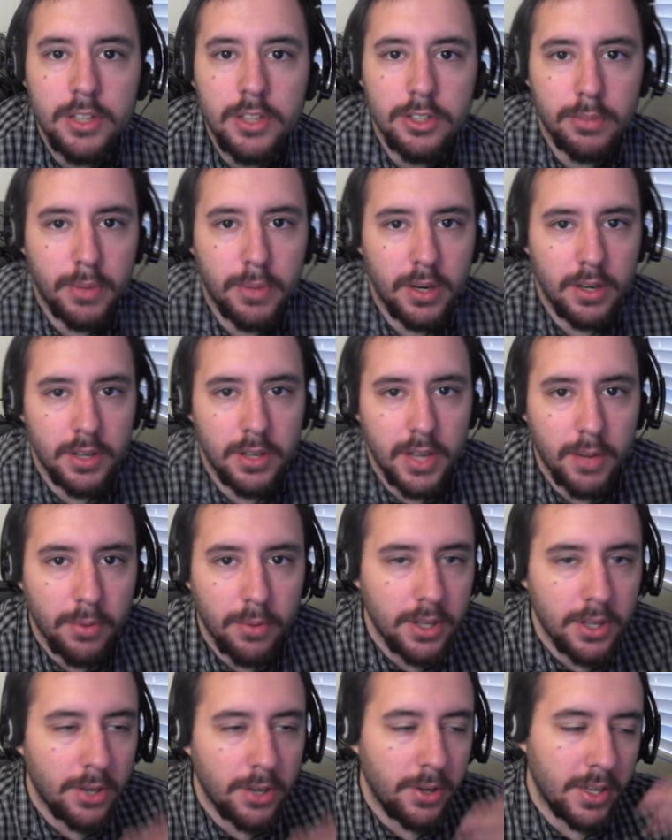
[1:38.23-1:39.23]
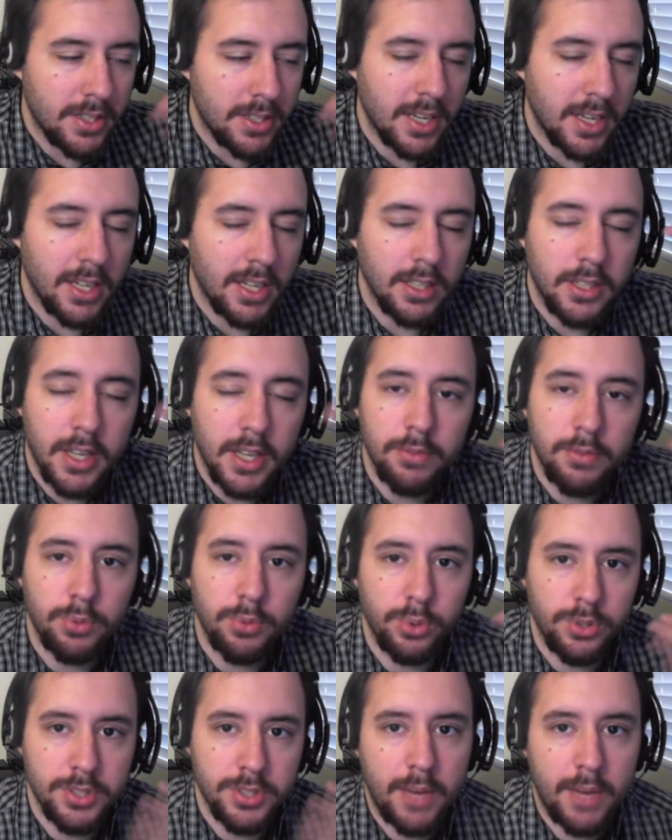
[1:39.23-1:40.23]
So Taekwondo, it's got a lot
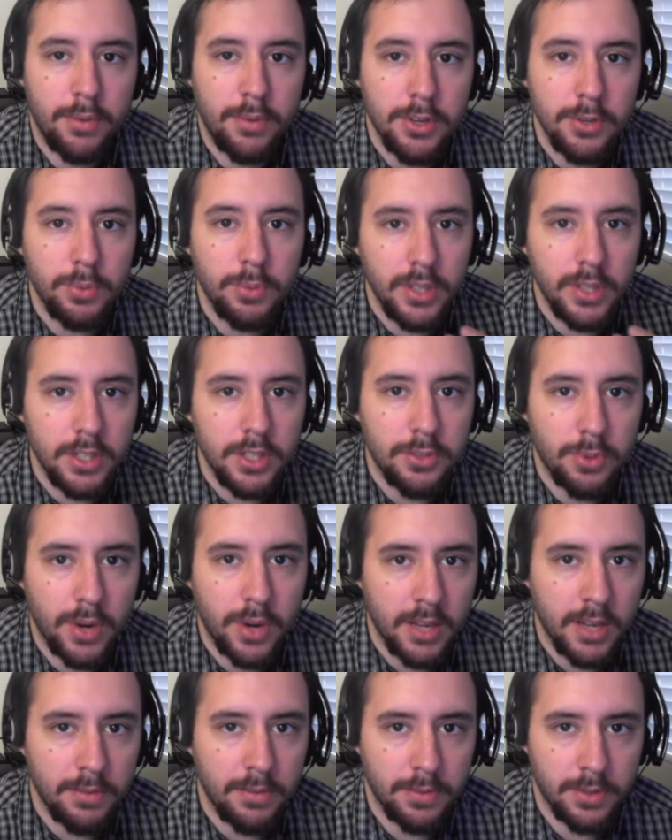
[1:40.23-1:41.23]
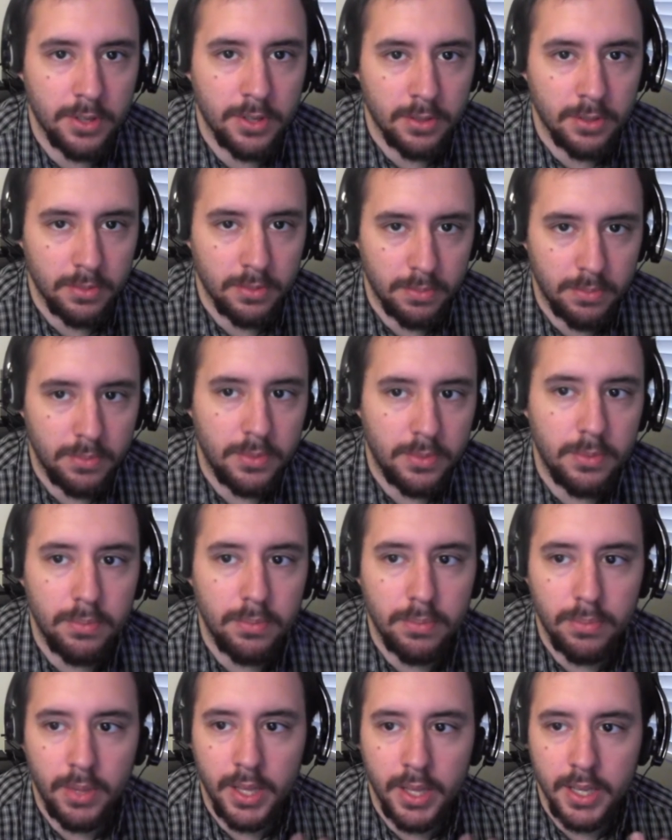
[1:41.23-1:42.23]
of rules, and when you really train for
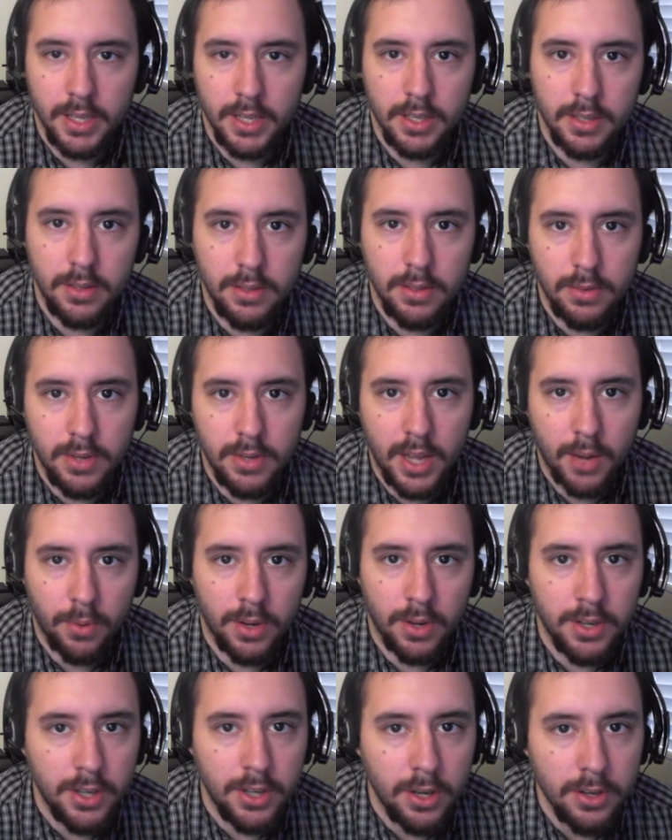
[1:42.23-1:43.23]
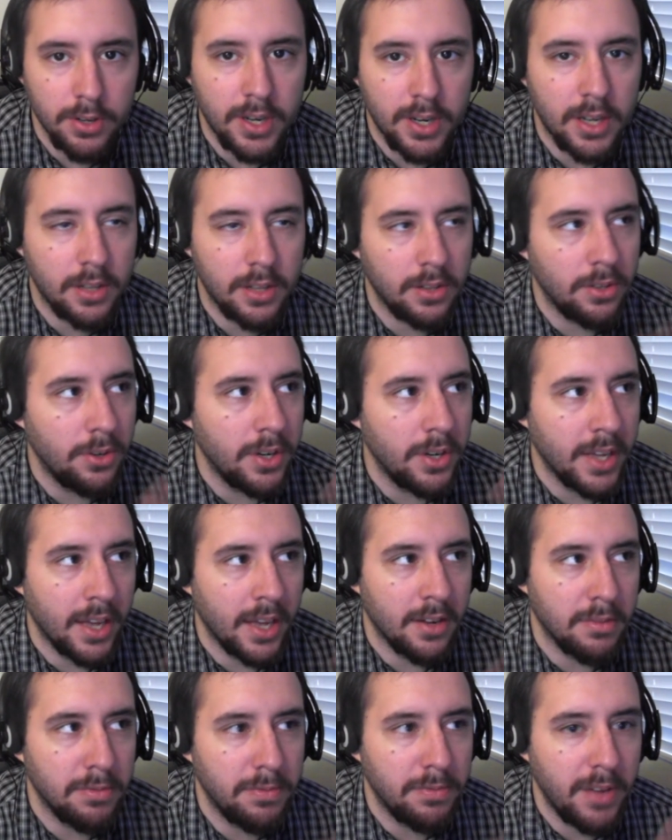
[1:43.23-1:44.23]
like Taekwondo, you're not
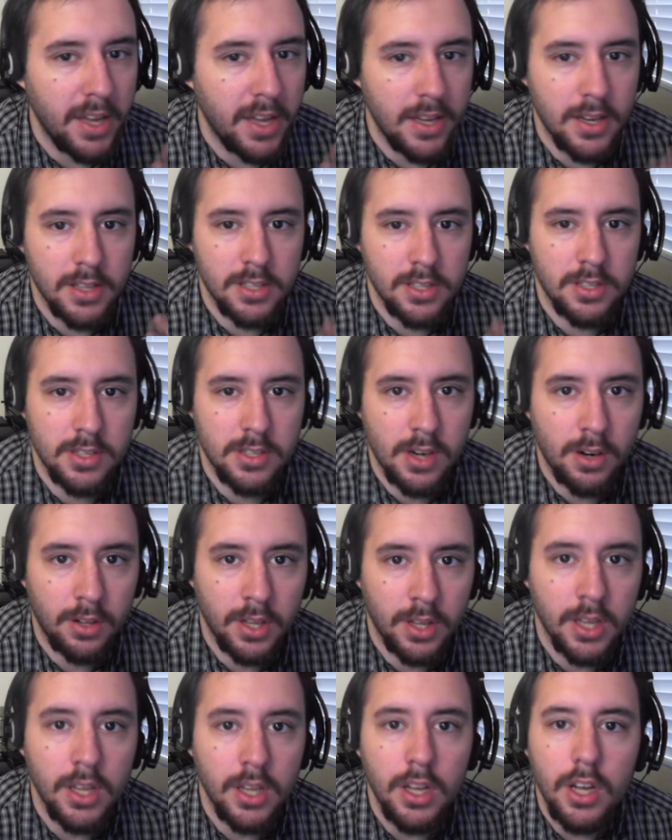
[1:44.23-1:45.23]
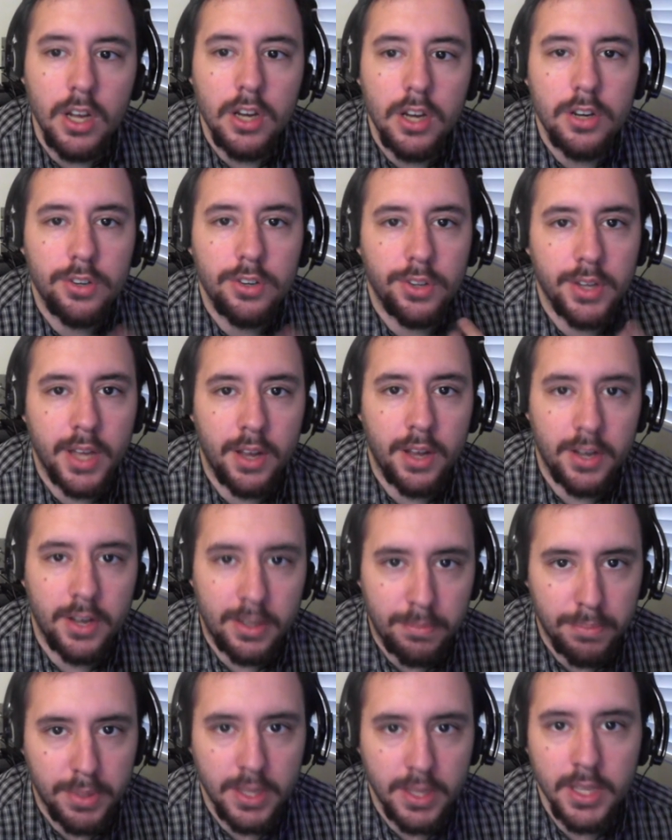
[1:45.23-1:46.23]
learning how to fight necessarily, you're learning how
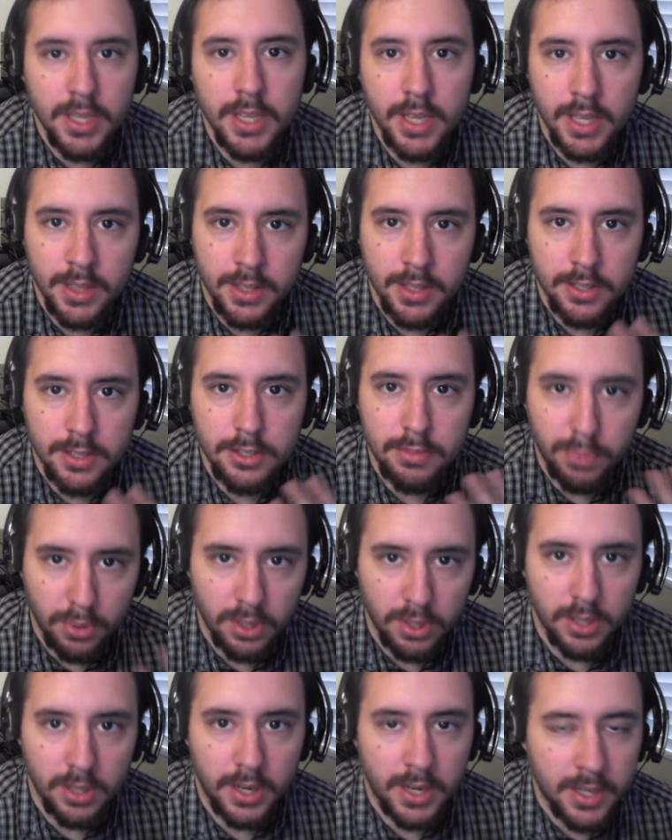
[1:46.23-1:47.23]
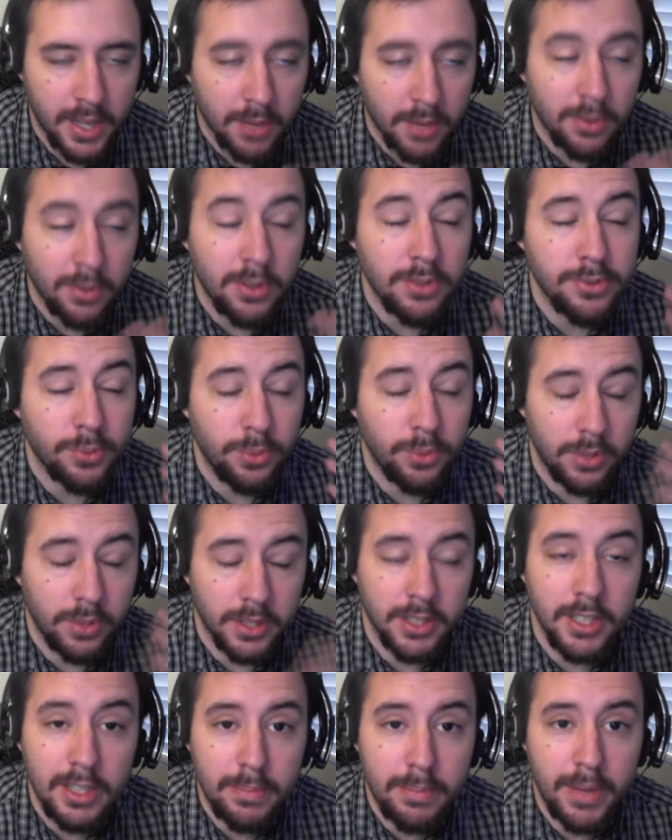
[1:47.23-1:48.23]
to compete in this sport, and Taekwondo is
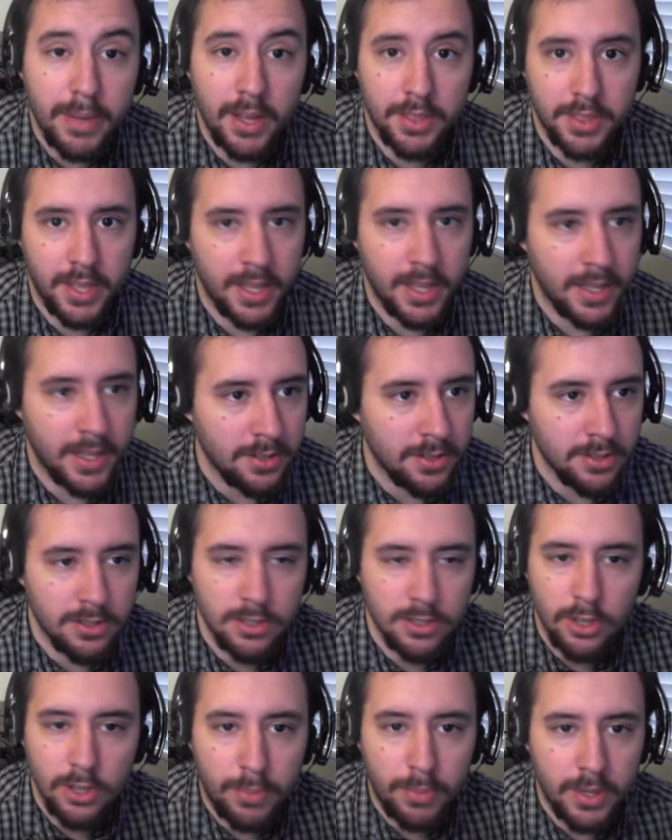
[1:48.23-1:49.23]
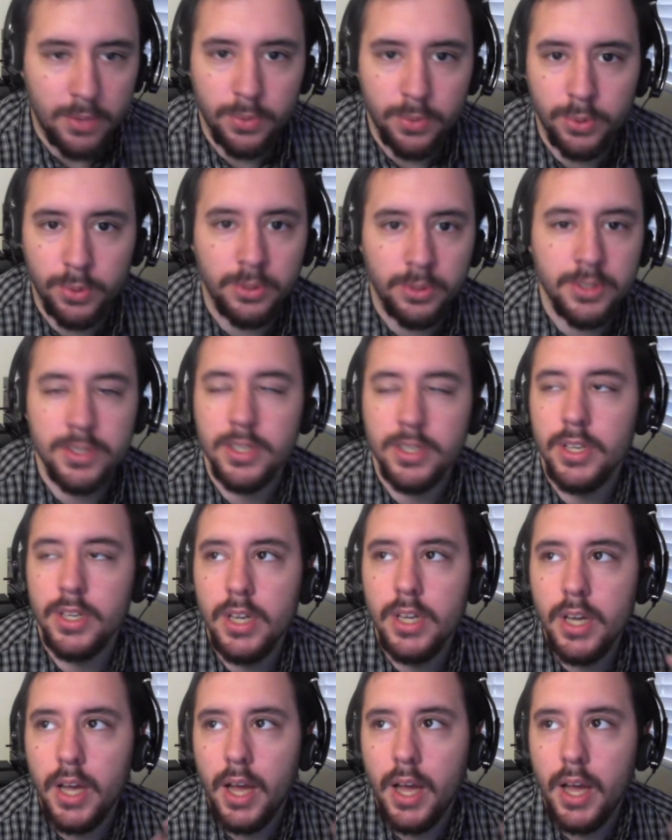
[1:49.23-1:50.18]
really good about that. There's so many rules.